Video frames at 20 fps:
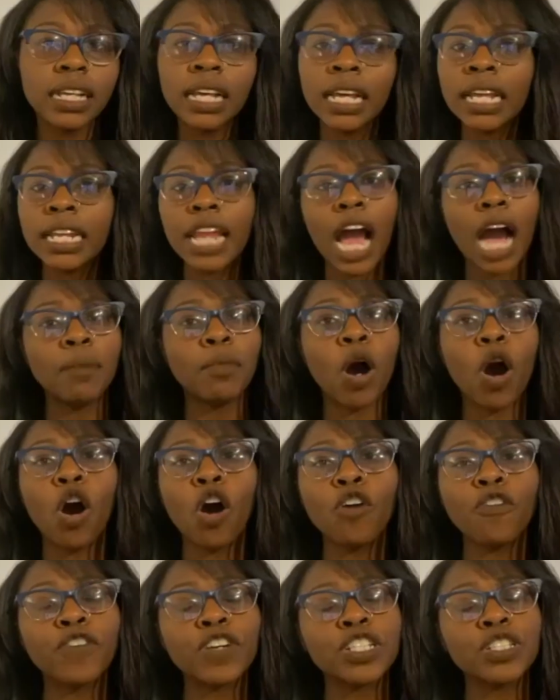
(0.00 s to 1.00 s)
Now, I'm
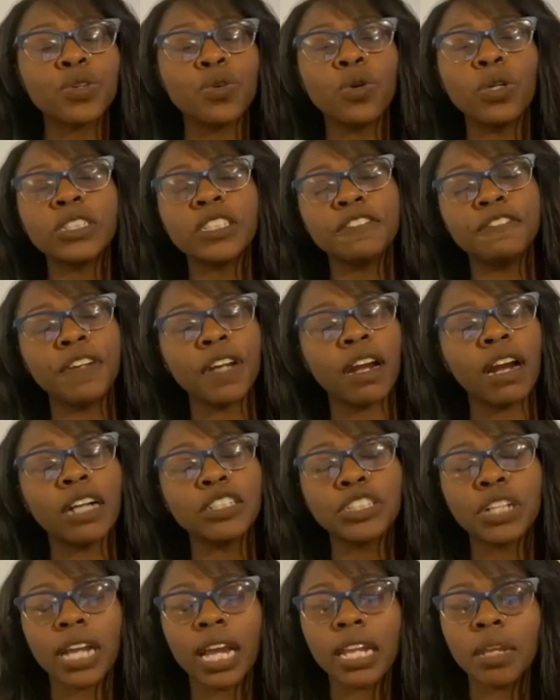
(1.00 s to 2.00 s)
all for school to figure
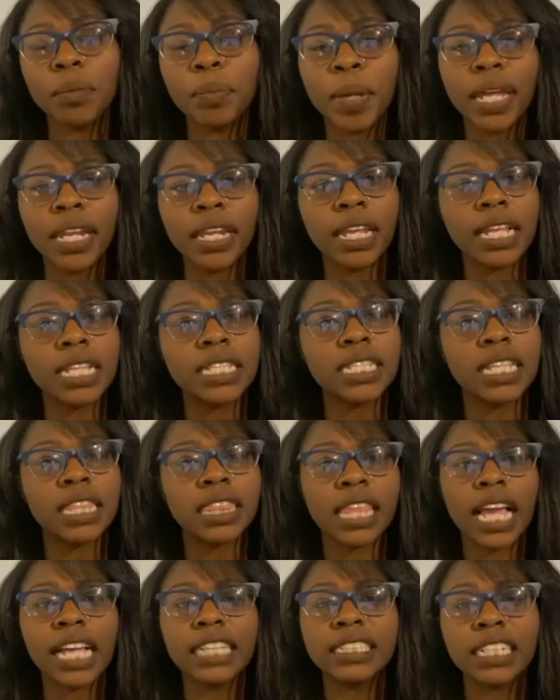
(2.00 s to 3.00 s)
out your independence
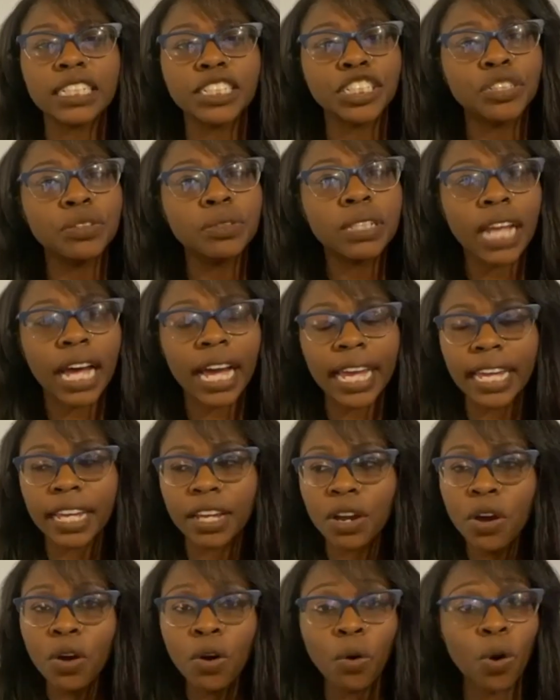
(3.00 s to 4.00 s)
and things that you
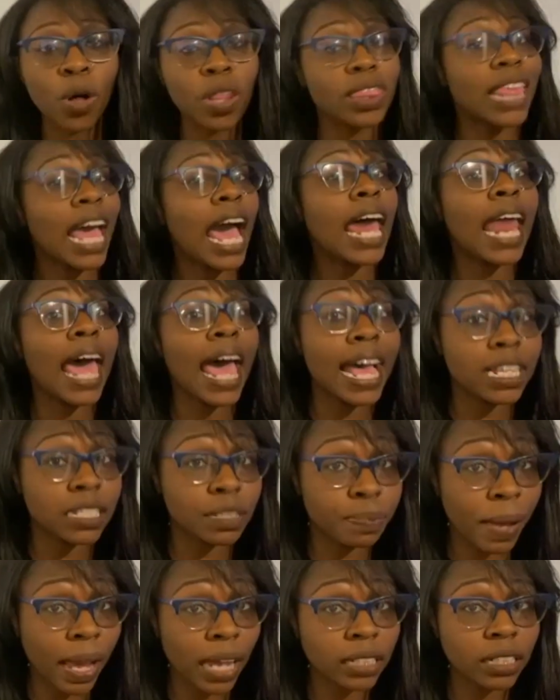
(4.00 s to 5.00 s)
like on that
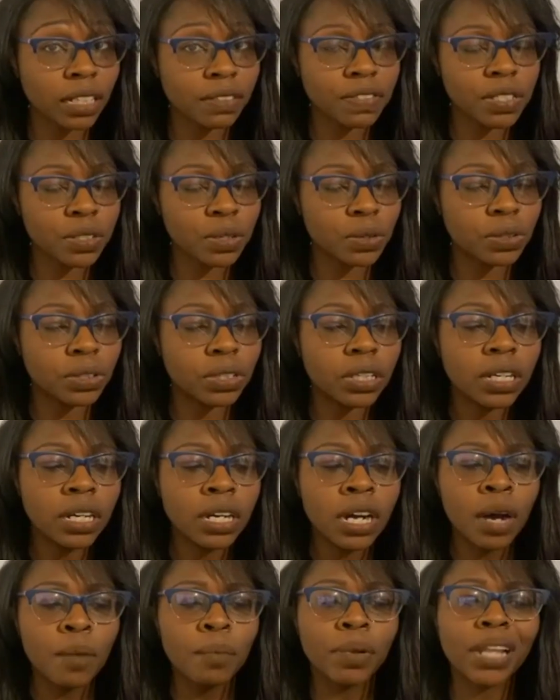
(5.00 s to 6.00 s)
aspect of school.
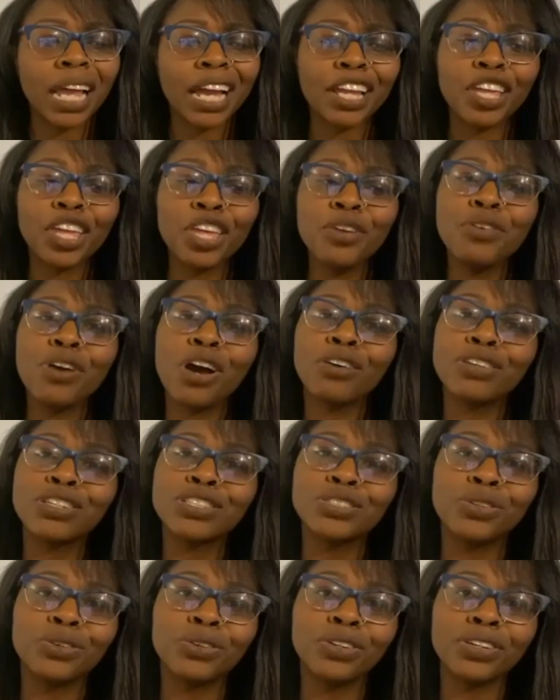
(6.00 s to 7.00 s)
But like, you go to
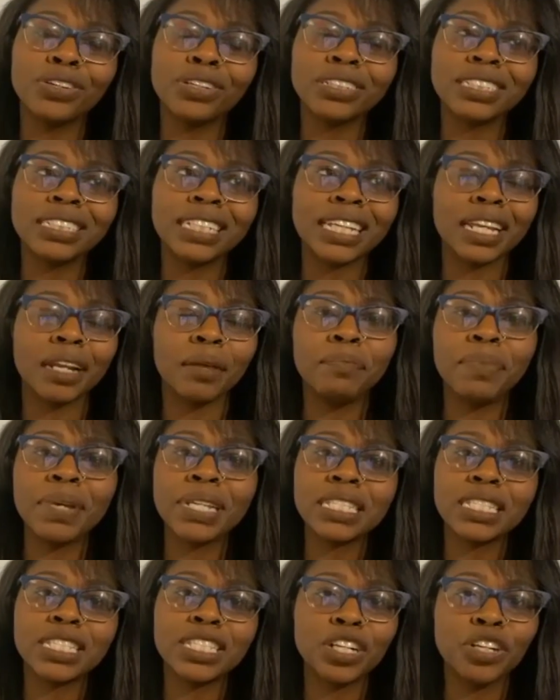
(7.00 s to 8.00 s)
school to get a
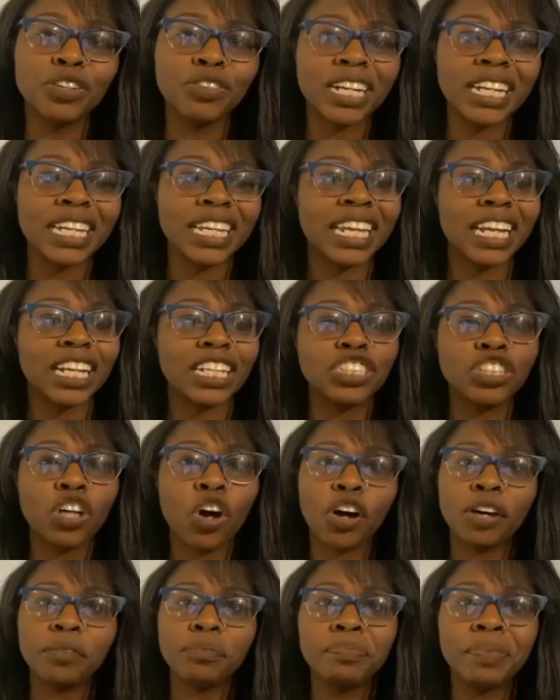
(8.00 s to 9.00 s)
business degree, getting
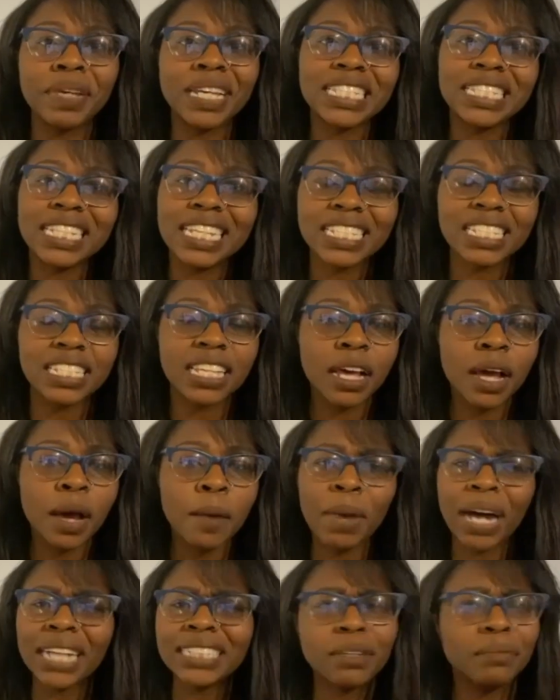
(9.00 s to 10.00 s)
taught business
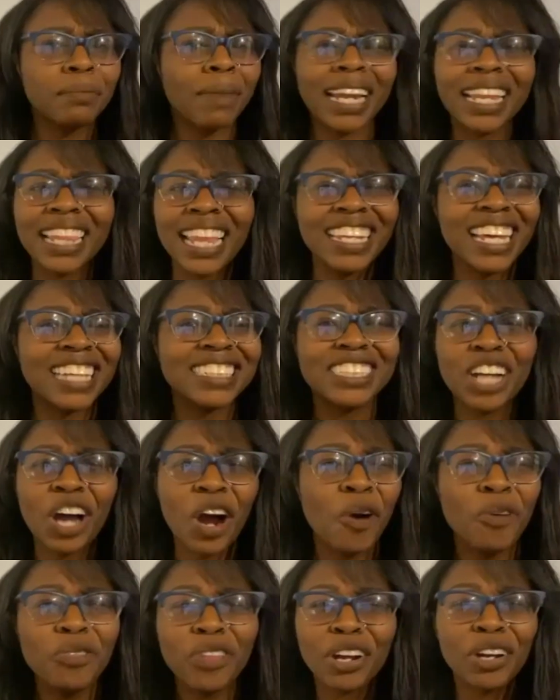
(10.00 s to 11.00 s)
by somebody that doesn't
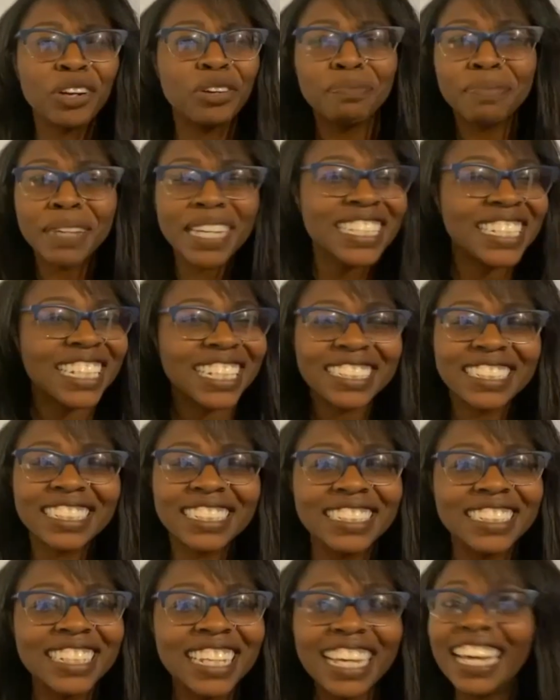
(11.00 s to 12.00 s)
own their own
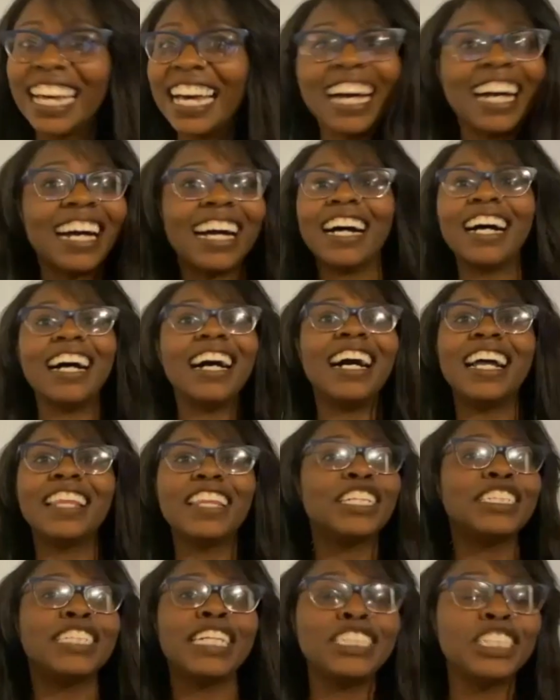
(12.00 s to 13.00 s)
business.
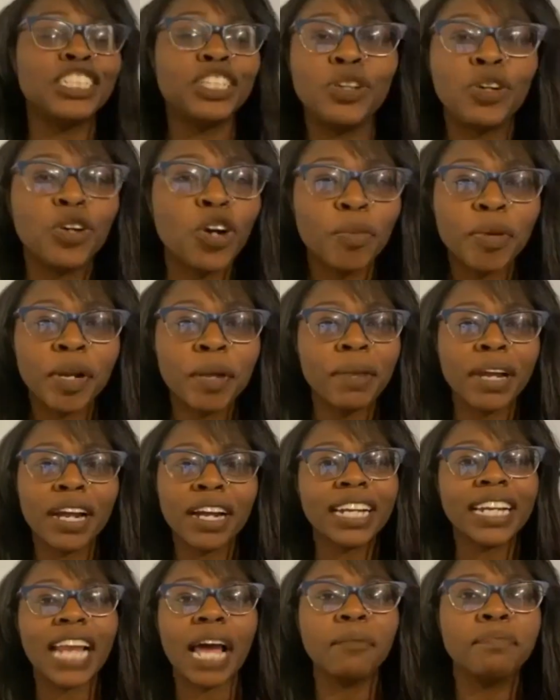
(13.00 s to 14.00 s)
They're teaching you corporate
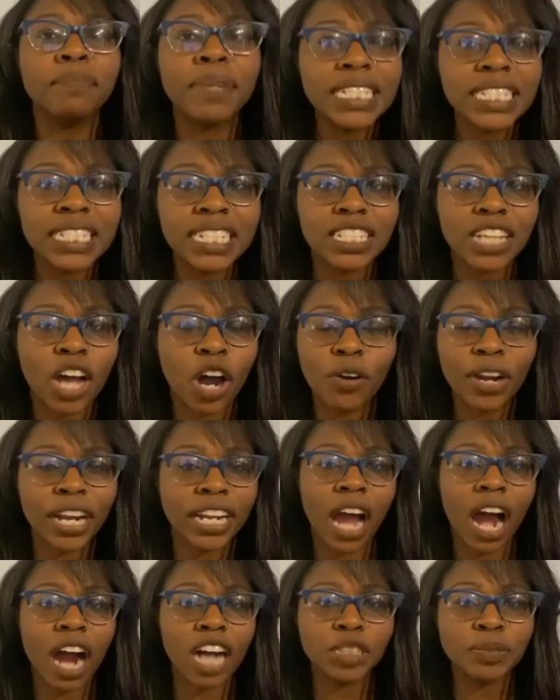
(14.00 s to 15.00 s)
America, not business
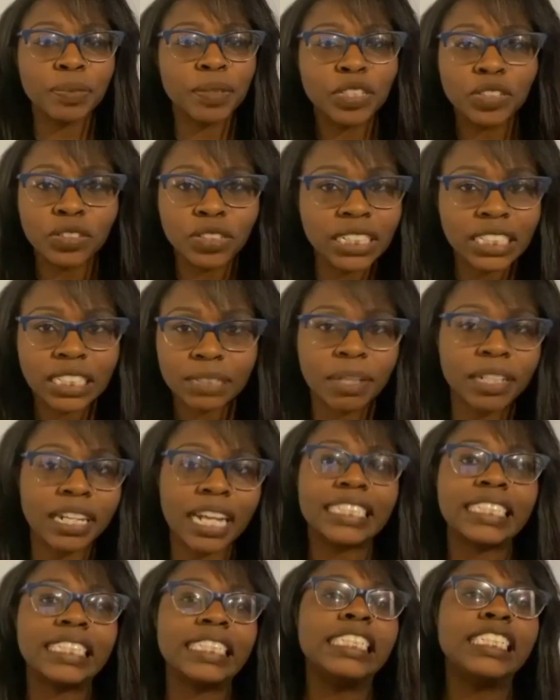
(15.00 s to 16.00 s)
and entrepreneurship. They're
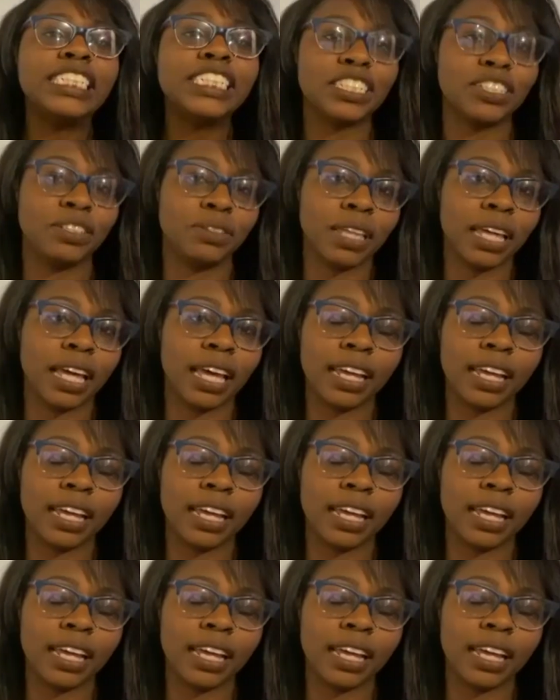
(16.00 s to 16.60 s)
not teaching you that.